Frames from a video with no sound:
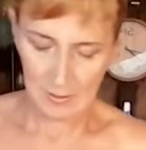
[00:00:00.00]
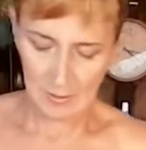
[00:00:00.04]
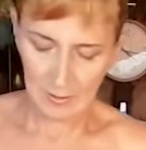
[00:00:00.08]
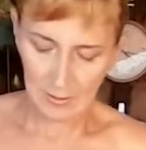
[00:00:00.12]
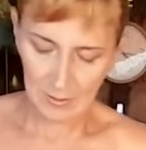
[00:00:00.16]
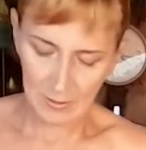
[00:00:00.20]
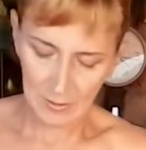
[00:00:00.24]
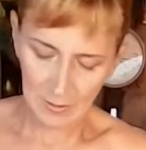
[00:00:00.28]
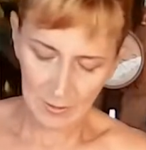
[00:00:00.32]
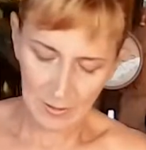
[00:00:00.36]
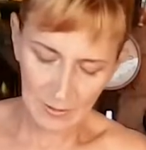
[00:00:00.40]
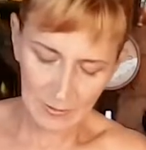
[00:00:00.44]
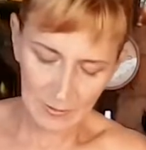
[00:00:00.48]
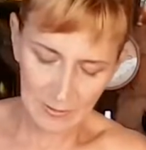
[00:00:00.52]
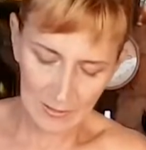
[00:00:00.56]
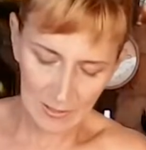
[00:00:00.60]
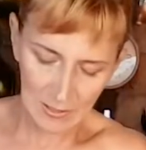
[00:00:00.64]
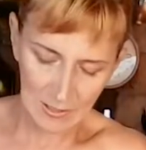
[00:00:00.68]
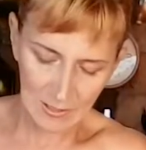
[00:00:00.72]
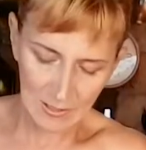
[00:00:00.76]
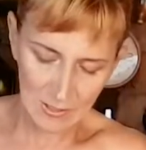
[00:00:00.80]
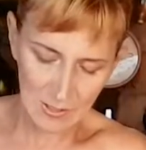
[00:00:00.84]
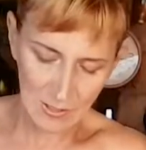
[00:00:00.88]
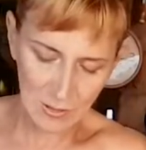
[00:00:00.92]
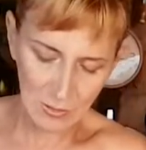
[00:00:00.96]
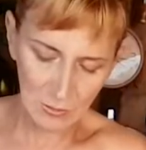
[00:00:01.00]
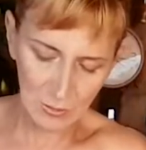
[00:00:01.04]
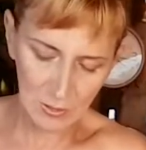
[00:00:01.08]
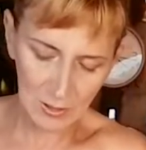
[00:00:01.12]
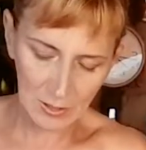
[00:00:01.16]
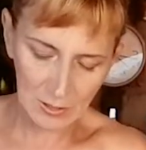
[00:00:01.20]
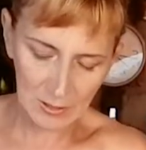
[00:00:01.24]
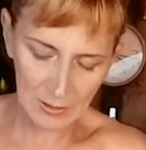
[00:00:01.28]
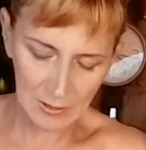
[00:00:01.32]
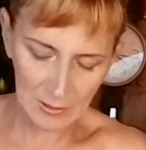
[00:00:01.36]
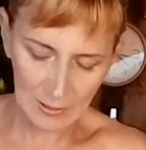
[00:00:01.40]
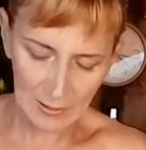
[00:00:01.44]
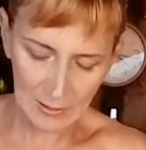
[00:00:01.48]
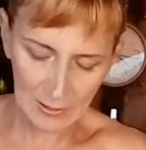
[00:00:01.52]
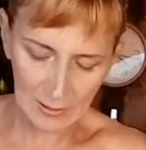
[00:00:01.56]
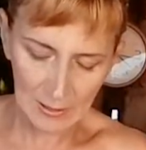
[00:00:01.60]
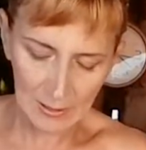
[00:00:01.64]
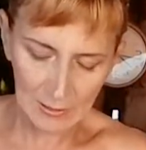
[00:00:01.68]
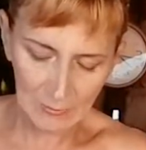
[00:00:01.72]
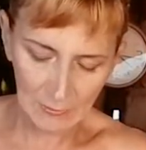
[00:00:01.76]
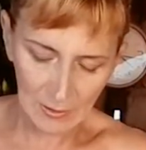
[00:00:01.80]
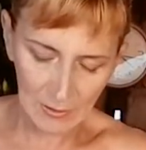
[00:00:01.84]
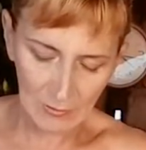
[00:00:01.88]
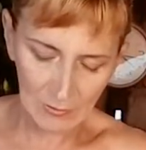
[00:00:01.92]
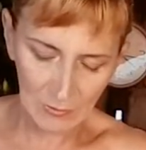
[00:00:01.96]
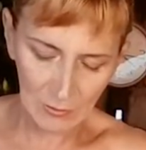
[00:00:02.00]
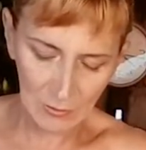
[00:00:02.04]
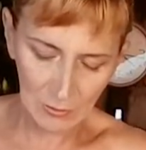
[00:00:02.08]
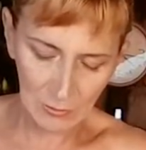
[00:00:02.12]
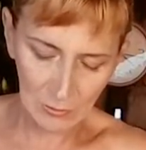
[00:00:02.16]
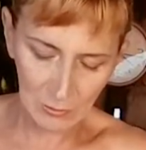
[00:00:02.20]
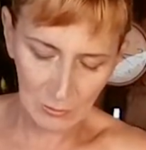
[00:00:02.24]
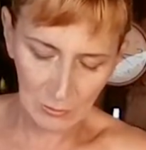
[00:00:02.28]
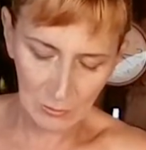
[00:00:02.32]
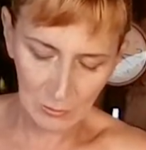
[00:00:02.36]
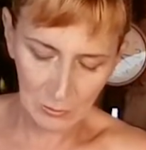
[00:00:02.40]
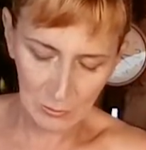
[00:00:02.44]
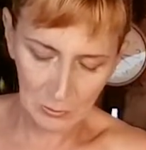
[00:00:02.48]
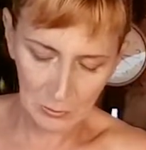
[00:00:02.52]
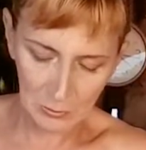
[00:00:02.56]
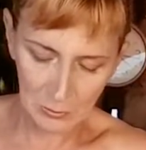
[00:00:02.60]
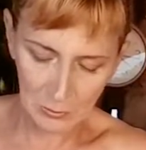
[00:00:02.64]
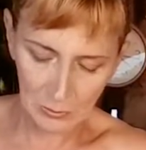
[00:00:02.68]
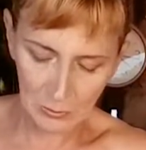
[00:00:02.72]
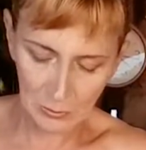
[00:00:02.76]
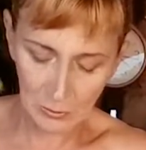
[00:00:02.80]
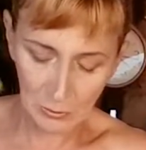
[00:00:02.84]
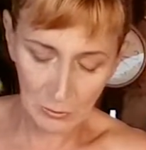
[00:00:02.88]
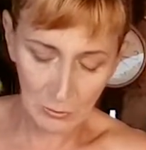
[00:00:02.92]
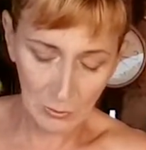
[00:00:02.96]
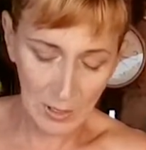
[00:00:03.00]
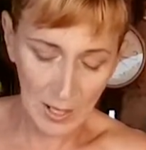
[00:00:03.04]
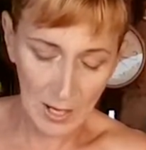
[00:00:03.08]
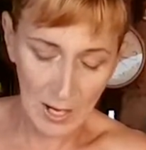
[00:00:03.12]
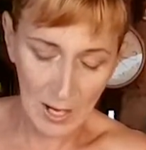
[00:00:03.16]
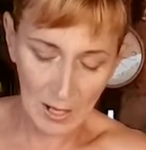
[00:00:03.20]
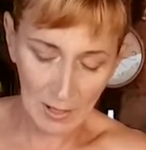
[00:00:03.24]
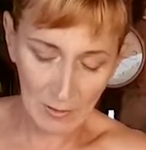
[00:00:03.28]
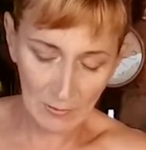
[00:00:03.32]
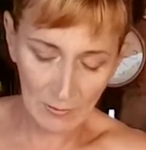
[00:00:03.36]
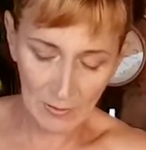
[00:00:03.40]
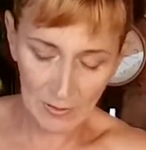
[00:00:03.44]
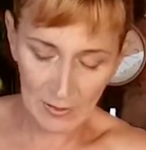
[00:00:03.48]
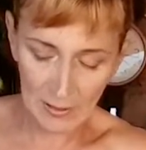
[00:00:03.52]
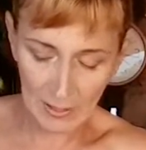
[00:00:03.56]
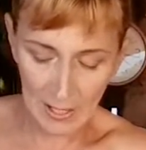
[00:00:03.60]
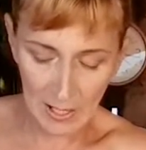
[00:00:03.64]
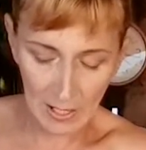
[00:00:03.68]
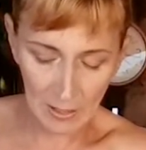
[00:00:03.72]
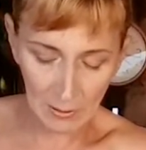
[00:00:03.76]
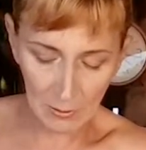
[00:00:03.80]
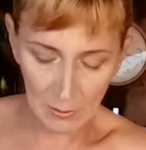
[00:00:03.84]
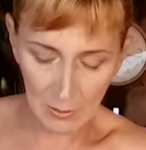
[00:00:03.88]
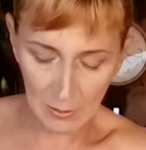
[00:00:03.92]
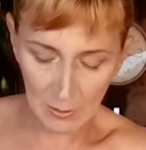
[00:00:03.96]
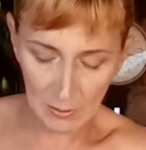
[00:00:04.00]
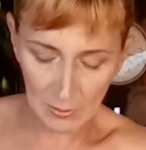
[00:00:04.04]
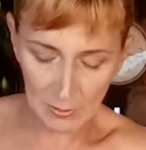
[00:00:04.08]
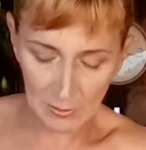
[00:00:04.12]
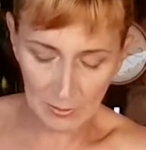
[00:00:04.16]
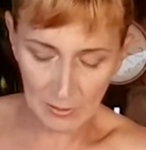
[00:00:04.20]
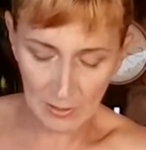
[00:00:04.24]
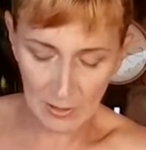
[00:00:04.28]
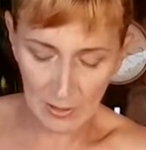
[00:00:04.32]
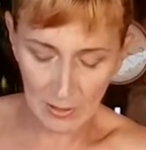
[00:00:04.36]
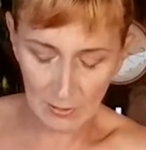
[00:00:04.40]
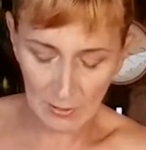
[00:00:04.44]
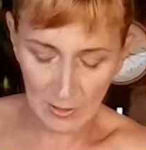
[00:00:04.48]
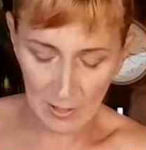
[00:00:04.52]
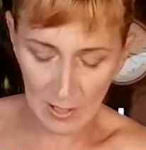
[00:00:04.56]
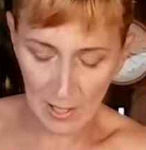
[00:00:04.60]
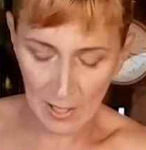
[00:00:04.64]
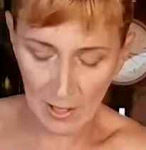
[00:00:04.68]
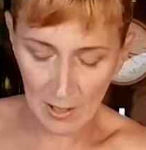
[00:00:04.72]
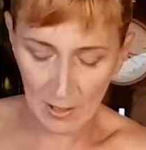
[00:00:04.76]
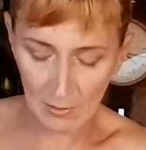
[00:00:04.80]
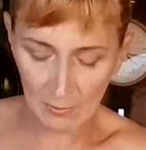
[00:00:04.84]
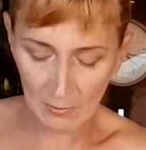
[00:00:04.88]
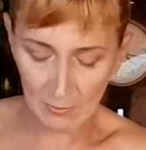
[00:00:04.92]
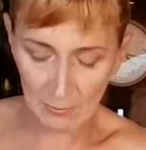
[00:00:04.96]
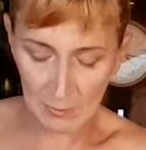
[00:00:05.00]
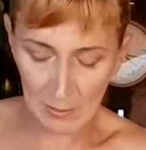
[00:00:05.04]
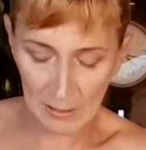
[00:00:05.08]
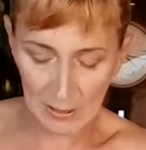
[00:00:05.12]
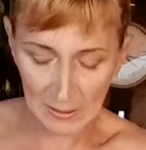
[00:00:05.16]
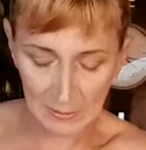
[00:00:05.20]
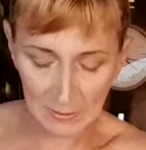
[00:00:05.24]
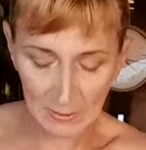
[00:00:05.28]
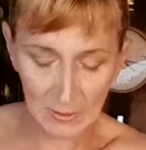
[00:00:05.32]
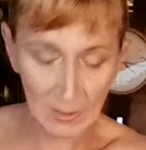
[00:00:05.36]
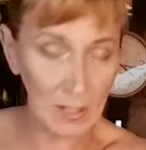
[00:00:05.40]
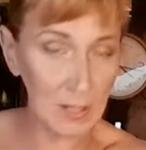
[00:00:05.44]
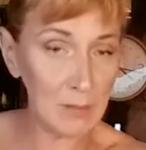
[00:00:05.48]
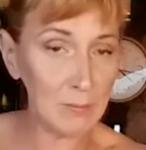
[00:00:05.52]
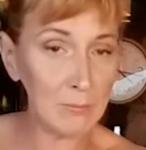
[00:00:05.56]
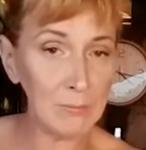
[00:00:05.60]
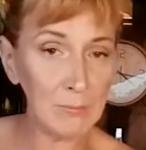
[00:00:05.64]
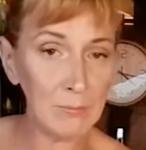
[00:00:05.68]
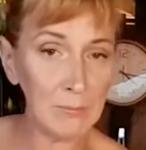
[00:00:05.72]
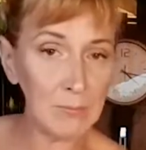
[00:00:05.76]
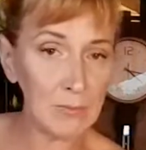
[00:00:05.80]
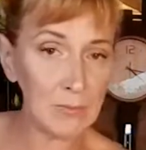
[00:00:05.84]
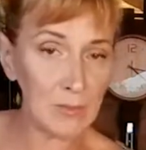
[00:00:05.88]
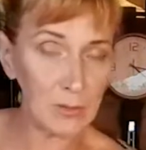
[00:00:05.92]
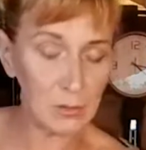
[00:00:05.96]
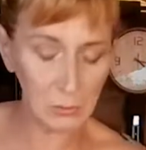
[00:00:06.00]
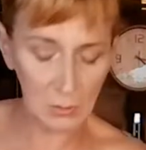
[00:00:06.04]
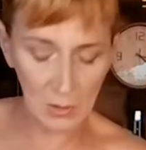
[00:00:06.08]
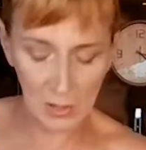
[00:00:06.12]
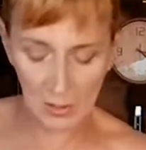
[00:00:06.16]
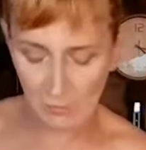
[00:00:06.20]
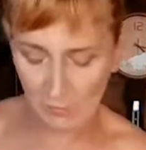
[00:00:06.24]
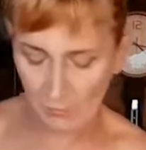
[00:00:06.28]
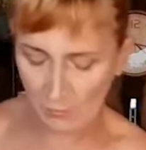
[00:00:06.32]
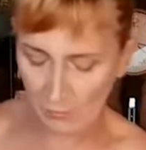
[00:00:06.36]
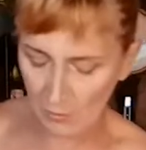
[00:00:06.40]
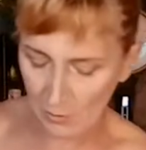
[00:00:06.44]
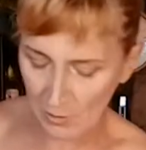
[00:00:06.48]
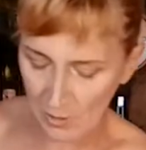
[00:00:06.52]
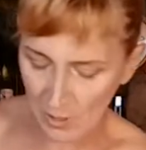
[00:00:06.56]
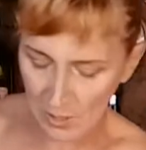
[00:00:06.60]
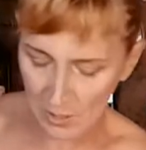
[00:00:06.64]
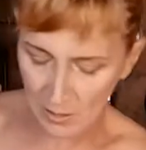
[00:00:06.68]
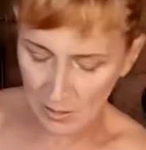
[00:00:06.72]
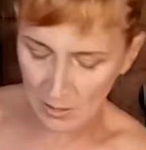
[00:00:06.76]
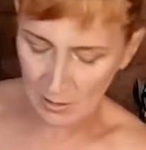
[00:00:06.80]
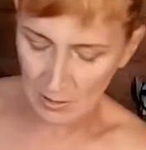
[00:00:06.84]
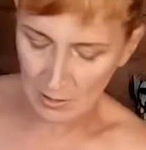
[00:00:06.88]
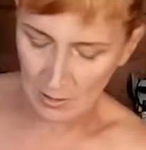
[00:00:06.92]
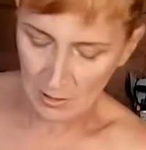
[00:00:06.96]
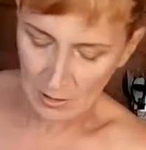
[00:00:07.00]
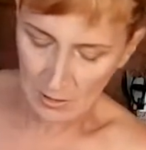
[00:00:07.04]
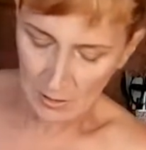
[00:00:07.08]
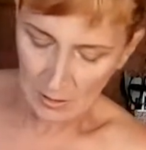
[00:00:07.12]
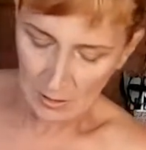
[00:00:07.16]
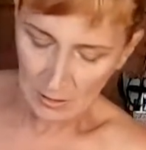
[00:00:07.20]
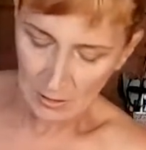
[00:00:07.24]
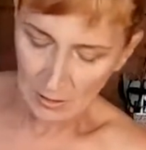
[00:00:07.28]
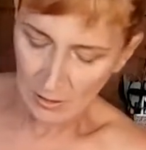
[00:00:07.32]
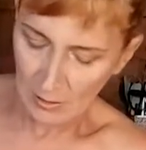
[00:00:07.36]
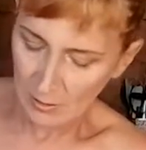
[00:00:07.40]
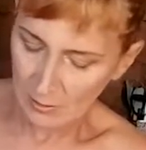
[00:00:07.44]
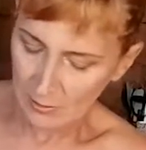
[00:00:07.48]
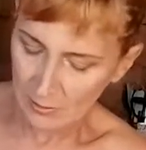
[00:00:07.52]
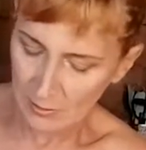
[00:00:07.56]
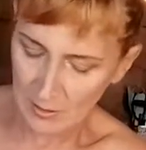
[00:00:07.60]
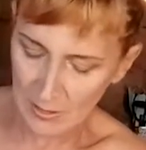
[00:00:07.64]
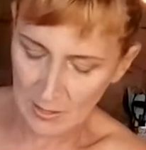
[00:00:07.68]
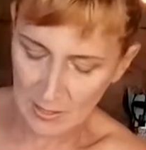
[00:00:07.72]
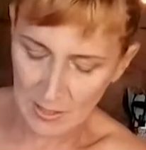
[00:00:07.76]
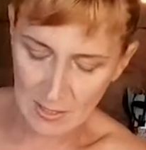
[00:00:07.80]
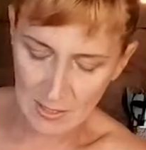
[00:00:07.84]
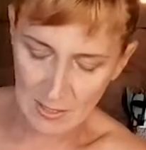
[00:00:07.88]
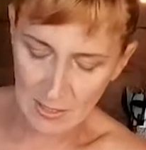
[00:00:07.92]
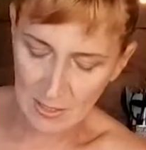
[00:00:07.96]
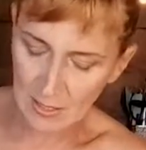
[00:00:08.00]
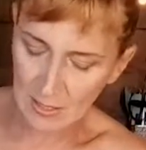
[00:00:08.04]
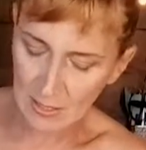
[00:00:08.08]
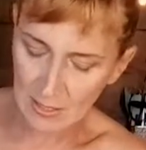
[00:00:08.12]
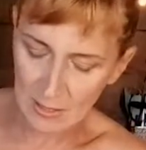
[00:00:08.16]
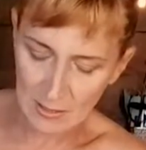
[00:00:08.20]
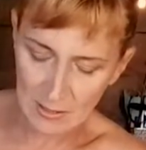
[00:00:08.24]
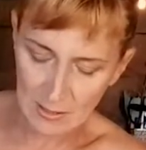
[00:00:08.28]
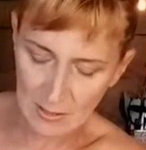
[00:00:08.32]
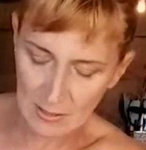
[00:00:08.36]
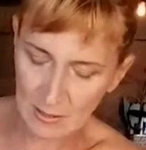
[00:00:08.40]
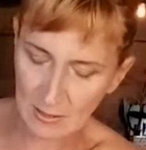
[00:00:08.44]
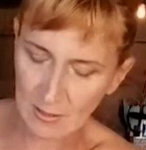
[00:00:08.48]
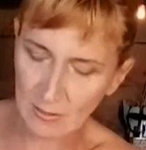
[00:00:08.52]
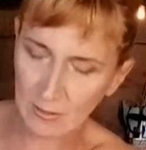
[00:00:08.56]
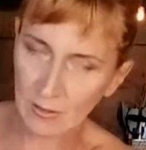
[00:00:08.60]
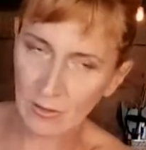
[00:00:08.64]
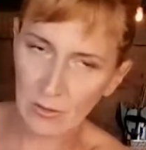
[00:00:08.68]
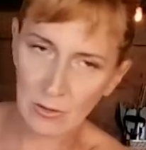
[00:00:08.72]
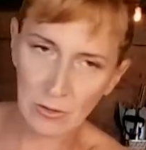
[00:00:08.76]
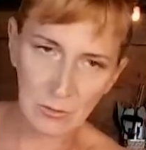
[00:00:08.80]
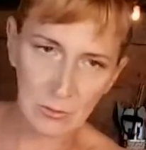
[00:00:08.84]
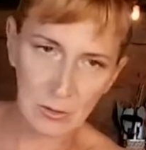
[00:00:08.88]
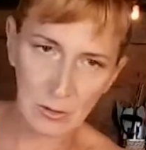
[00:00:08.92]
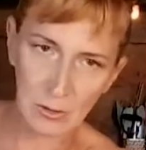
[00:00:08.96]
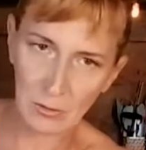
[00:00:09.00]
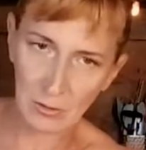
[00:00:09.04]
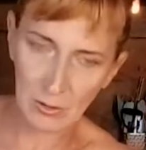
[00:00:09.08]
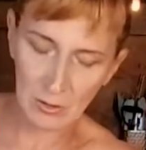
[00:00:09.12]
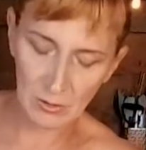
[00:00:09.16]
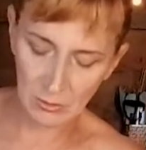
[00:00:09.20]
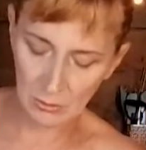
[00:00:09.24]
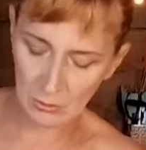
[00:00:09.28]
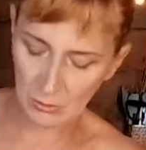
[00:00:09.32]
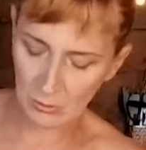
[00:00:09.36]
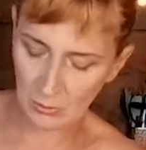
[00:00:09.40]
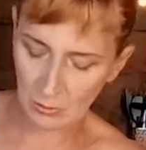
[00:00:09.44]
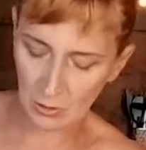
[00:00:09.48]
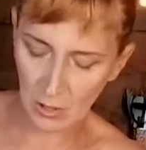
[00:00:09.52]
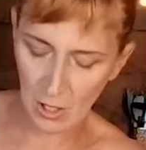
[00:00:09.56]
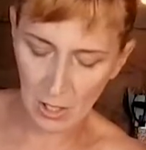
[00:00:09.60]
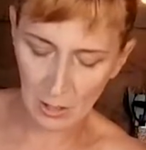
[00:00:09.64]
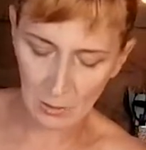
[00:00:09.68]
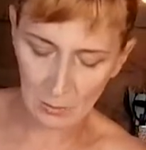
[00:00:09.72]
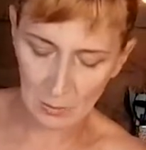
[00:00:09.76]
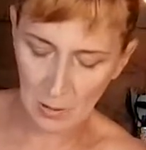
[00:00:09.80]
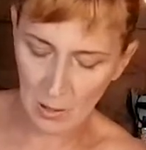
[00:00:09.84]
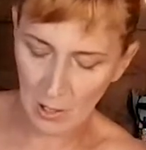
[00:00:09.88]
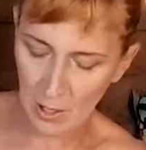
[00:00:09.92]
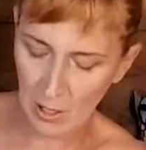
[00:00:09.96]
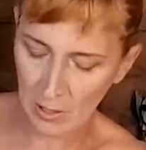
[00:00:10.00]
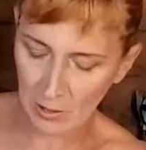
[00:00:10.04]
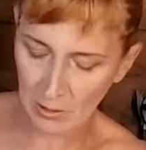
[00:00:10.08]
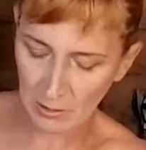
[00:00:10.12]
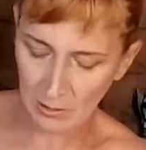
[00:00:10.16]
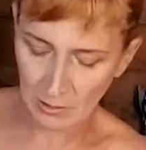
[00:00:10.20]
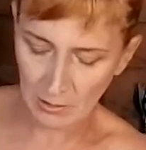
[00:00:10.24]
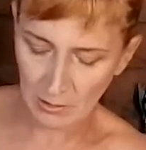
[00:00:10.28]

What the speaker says: The good thing is you can, even if you don't have the hour to hour and a half bake time to wait for it, this is easy to throw into a crock pot